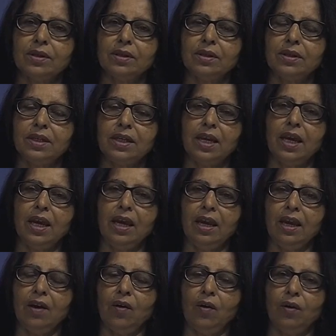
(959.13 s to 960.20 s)

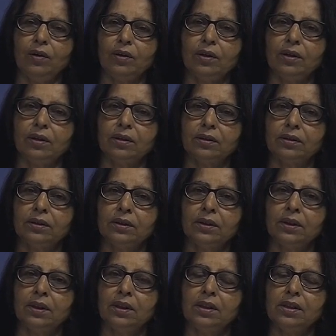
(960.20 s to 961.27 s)
decay or the
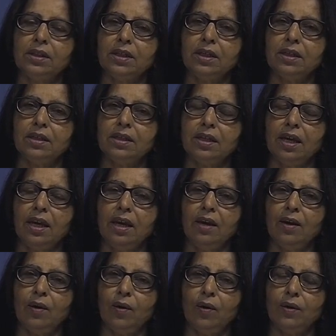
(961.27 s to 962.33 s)

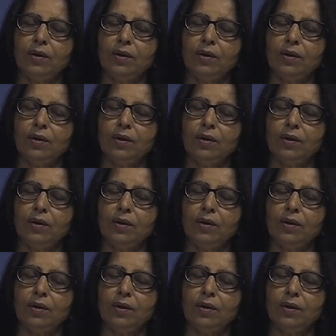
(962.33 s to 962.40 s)
decay or